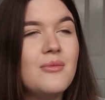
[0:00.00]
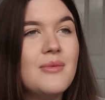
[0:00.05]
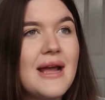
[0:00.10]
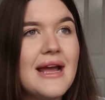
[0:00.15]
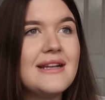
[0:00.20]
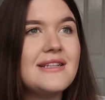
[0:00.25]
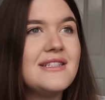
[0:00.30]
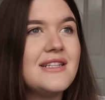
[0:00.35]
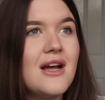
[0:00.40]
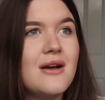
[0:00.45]

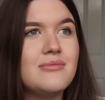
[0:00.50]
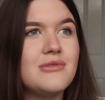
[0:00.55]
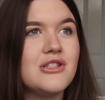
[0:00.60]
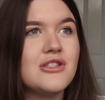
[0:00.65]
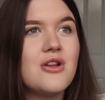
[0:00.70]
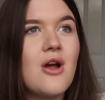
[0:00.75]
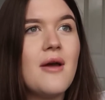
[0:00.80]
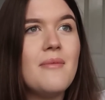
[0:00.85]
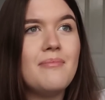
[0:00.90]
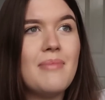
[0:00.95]
ended up
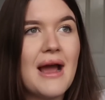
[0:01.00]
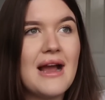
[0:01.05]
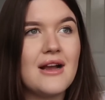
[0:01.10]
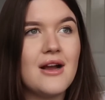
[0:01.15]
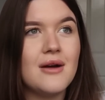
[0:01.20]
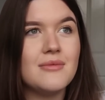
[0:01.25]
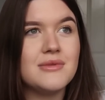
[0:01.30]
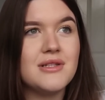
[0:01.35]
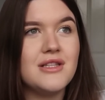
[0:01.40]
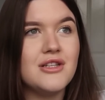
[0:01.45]
just going back
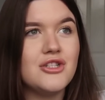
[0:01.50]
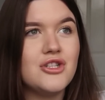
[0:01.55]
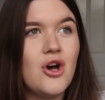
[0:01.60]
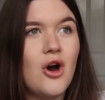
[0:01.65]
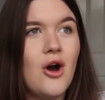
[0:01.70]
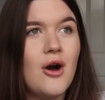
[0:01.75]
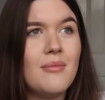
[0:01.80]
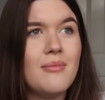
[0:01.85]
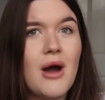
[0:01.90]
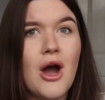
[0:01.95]
up to the
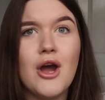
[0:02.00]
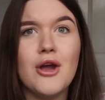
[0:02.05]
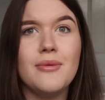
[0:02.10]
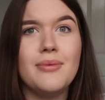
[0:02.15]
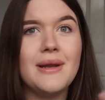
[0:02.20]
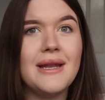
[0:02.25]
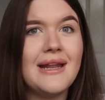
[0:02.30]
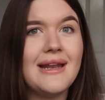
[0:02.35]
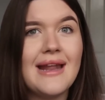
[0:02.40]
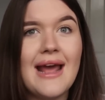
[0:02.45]
top,
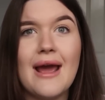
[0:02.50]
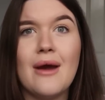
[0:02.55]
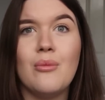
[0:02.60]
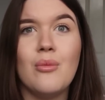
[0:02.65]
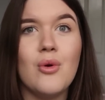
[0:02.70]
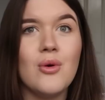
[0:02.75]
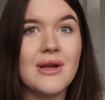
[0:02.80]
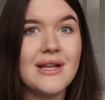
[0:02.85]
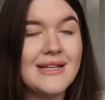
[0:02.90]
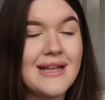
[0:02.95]
opening it and
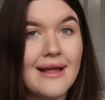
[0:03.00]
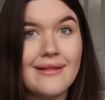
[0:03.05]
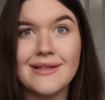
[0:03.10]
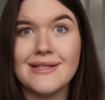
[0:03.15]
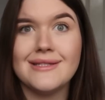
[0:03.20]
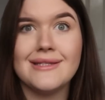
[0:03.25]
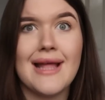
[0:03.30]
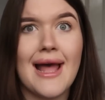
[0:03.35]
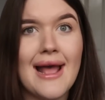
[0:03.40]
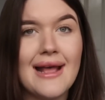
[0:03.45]
walking down the
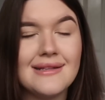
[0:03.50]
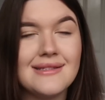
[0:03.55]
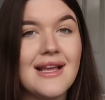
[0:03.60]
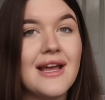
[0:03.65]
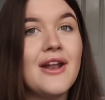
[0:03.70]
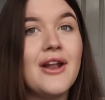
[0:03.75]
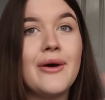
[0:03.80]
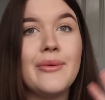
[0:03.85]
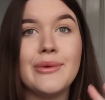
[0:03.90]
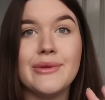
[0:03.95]
stairs,
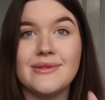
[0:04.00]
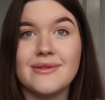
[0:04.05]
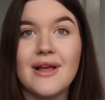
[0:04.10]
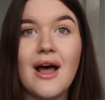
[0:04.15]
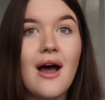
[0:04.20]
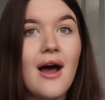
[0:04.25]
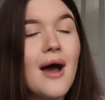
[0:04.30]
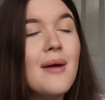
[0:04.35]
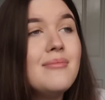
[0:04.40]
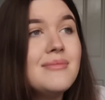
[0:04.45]
and
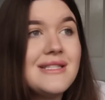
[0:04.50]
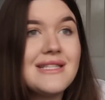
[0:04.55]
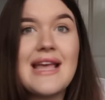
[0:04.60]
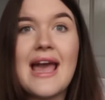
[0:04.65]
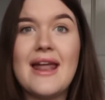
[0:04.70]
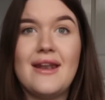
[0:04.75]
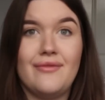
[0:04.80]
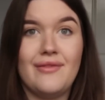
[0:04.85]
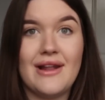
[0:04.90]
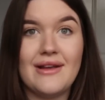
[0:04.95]
I'm
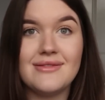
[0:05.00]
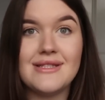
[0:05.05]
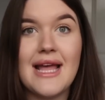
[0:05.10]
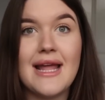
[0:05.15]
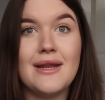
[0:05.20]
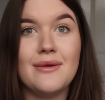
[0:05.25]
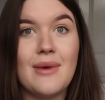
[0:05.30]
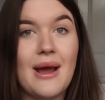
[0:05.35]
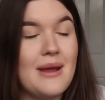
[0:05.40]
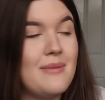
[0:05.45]
scared of lifts
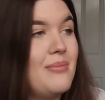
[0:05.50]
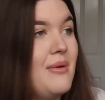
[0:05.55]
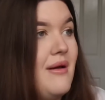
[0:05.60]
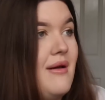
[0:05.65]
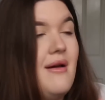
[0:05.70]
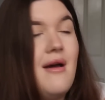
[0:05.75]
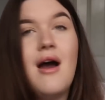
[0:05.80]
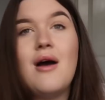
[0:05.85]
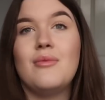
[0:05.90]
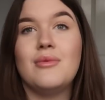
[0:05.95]
anyway,
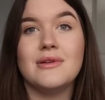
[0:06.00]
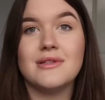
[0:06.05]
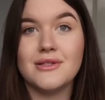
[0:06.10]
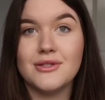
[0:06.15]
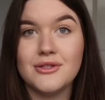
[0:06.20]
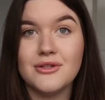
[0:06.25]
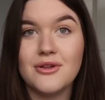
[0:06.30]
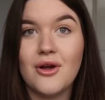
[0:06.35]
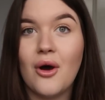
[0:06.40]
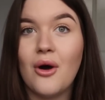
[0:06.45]
but I was
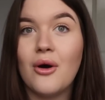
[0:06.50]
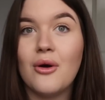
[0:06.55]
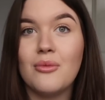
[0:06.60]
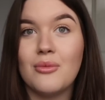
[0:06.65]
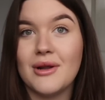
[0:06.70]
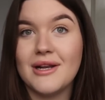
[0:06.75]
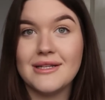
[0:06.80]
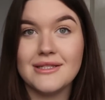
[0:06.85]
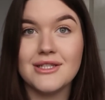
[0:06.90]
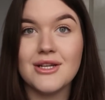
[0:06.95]
not
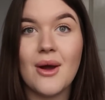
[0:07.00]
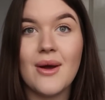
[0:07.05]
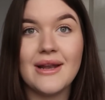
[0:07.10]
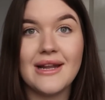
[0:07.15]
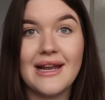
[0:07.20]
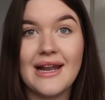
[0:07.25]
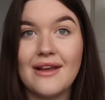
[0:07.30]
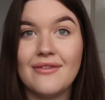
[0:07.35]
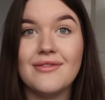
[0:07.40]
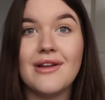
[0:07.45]
wanting to go in a
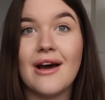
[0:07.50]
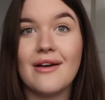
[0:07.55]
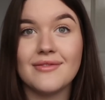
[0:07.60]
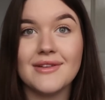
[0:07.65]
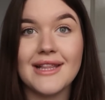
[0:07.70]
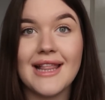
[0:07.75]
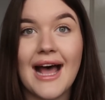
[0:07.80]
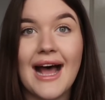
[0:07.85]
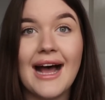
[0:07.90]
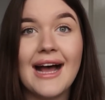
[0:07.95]
lift after
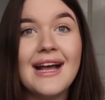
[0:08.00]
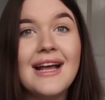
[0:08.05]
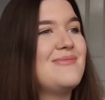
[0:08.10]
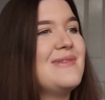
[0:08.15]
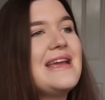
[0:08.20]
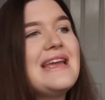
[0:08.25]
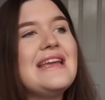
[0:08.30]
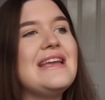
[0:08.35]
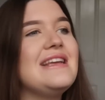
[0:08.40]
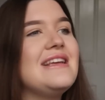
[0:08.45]
that.
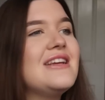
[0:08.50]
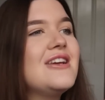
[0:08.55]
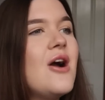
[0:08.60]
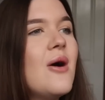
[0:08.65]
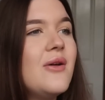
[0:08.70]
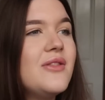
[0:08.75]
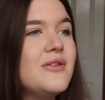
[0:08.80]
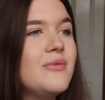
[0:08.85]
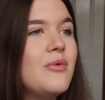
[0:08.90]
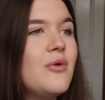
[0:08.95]
We go
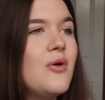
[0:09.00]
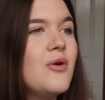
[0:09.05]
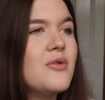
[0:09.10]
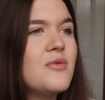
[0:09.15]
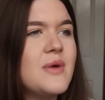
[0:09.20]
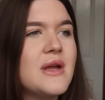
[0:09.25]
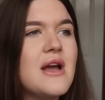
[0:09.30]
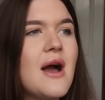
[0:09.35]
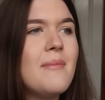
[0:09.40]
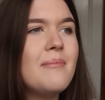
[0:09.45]
on the walk,
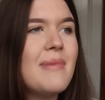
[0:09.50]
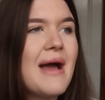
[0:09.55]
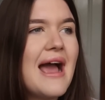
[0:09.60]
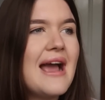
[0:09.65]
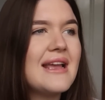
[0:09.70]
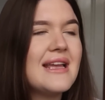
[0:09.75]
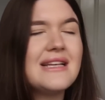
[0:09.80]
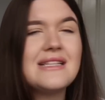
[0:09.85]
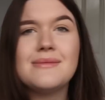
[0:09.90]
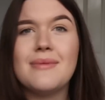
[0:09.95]
we come
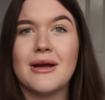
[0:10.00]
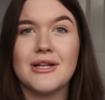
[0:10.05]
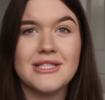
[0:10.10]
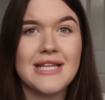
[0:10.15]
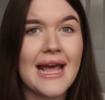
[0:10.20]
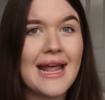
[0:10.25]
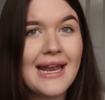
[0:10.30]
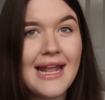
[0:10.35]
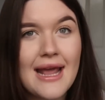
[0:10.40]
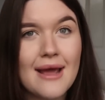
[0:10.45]
back, it's about
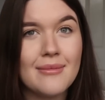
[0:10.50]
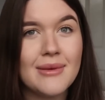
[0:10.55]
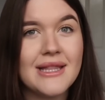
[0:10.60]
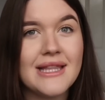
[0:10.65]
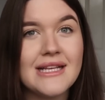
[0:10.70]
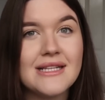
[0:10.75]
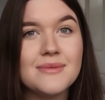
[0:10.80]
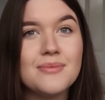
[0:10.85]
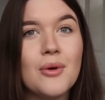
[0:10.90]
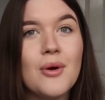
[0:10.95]
10 AM at
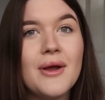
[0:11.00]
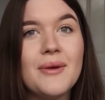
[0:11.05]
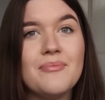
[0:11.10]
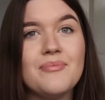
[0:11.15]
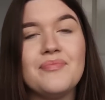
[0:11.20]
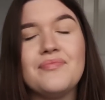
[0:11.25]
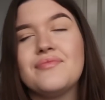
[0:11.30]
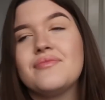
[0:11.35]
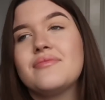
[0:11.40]
this point,